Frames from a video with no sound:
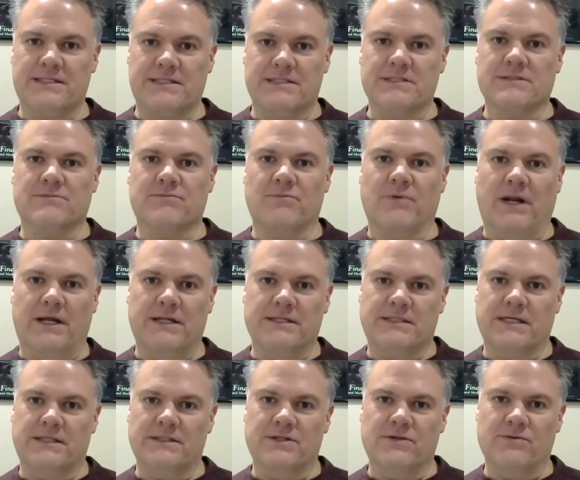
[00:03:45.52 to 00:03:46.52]
is what I
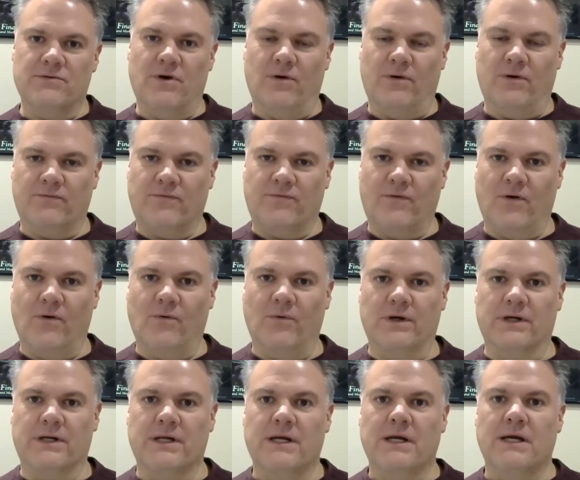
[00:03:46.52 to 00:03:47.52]
intend to do going
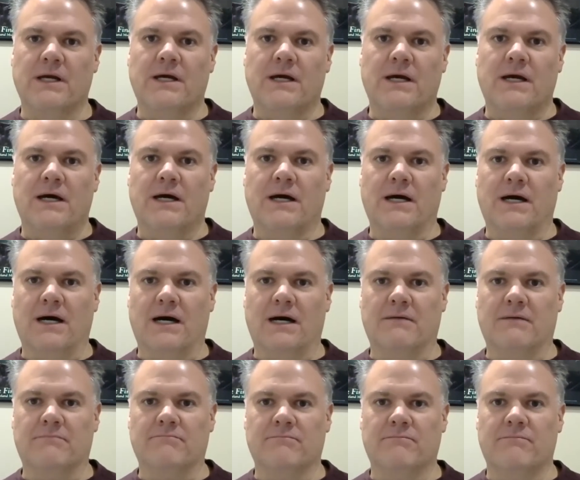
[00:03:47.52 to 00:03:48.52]
forward.
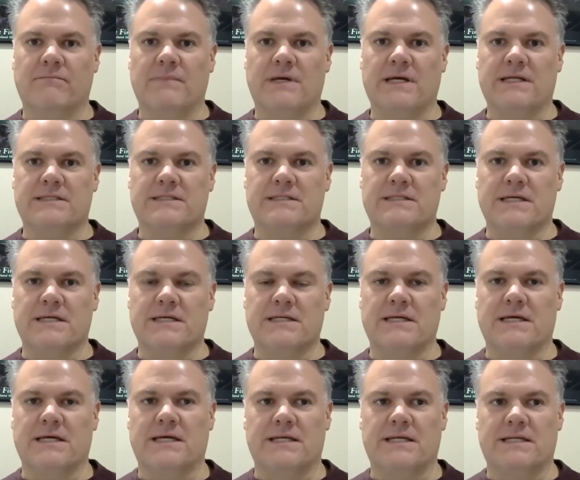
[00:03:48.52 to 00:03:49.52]
It's
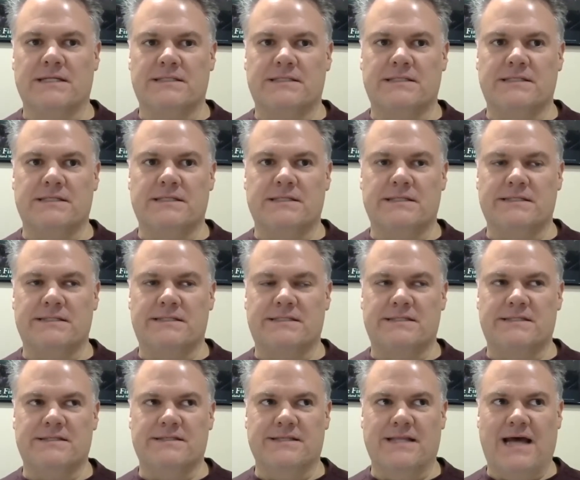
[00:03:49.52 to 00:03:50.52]

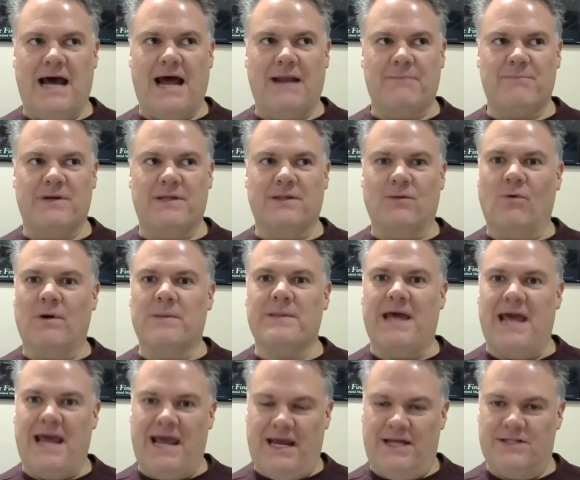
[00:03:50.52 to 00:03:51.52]
not being the one
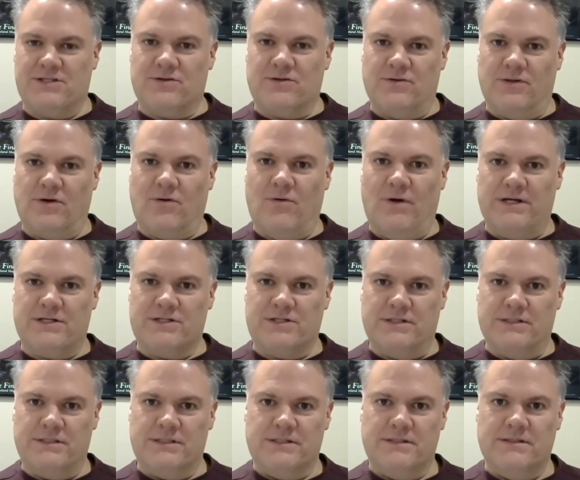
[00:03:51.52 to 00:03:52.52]
to answer the
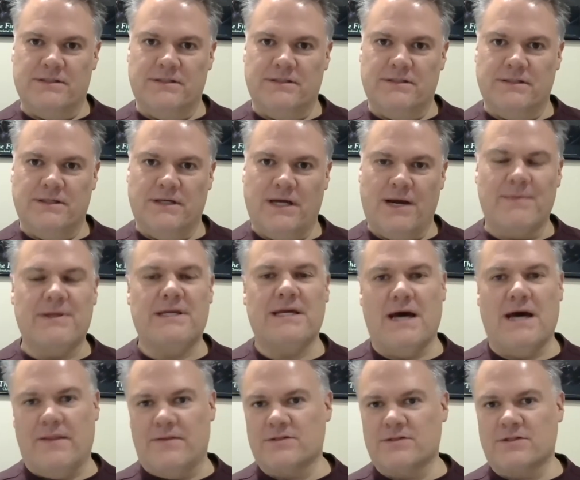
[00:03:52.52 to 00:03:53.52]
questions. I mean,
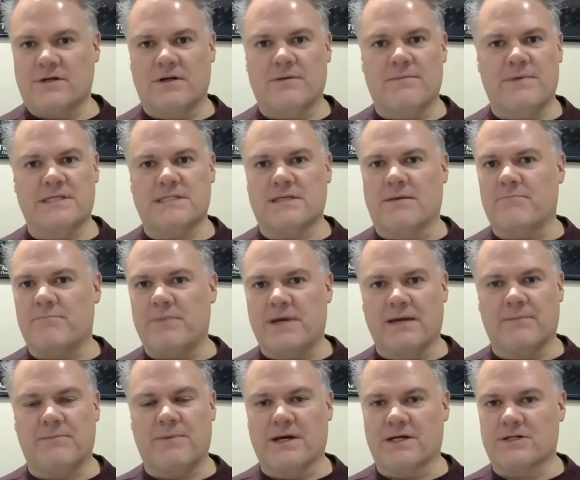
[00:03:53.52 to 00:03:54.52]
yeah, there's going to be some
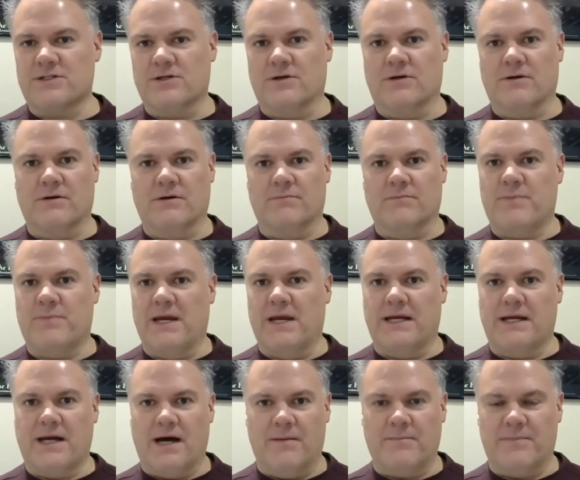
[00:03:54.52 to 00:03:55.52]
big picture,
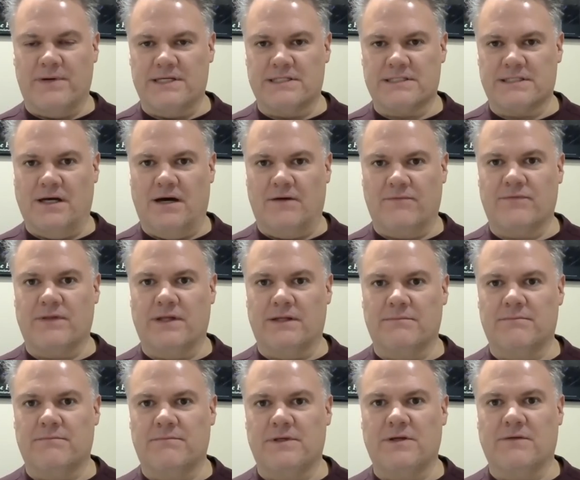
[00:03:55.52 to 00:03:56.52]
big company stuff
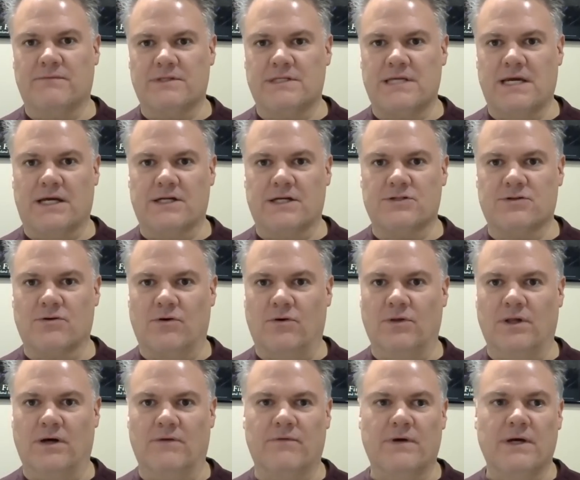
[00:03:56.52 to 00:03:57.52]
that you have to take
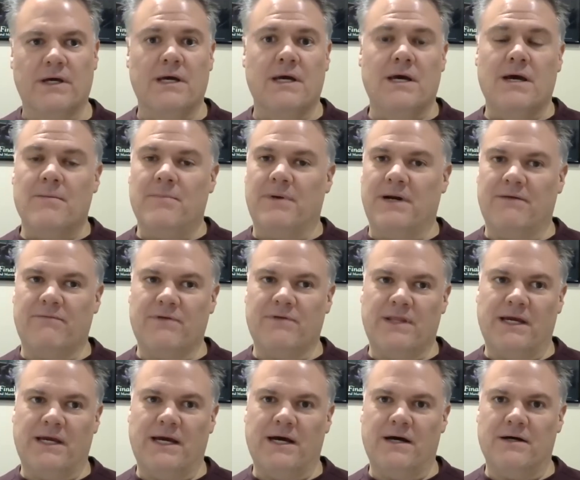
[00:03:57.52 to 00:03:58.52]
control of, but
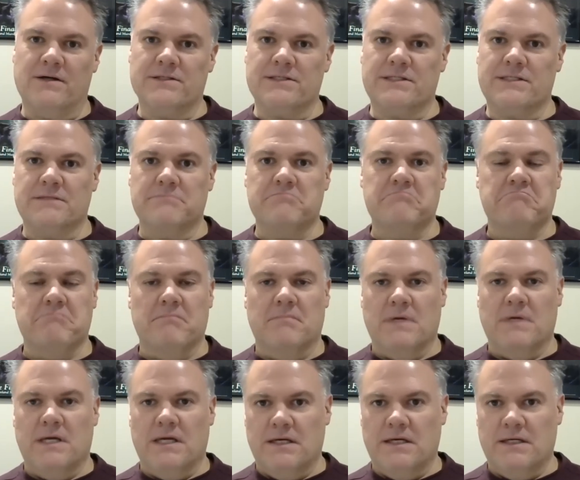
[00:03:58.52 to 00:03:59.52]
everything else,
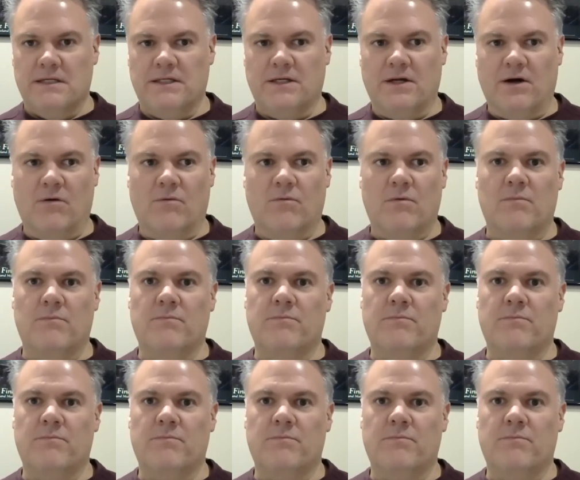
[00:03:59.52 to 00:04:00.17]
you know,